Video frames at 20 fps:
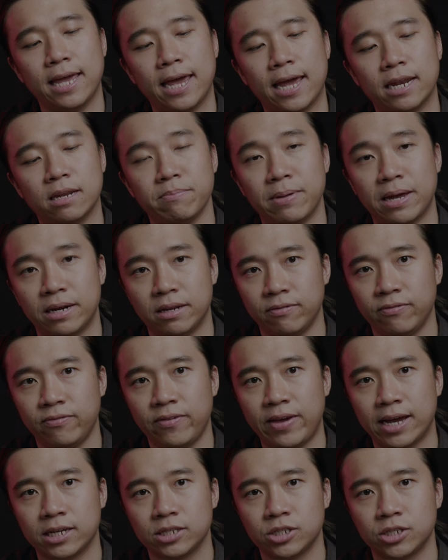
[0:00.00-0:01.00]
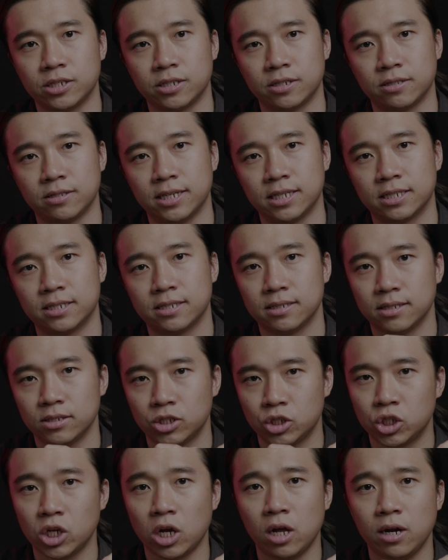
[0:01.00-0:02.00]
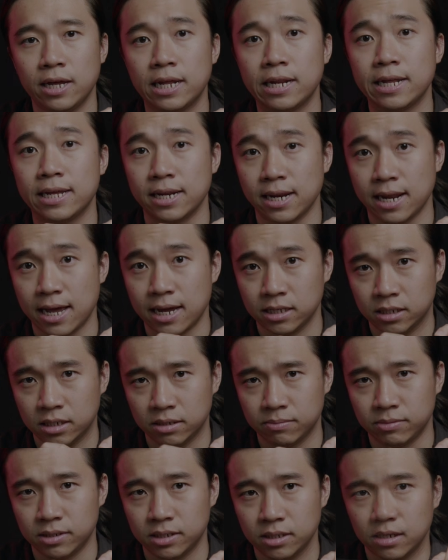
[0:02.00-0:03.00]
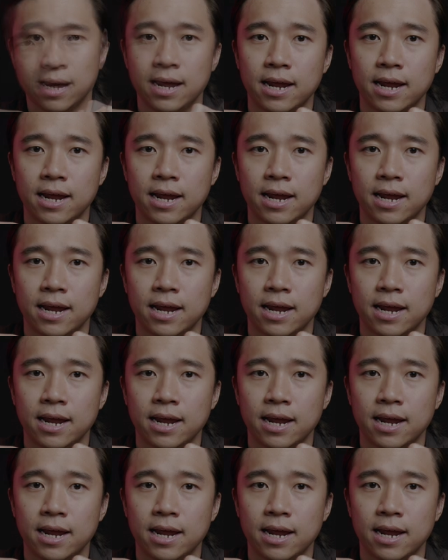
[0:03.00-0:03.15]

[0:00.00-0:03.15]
and manufactured this solid elastomer.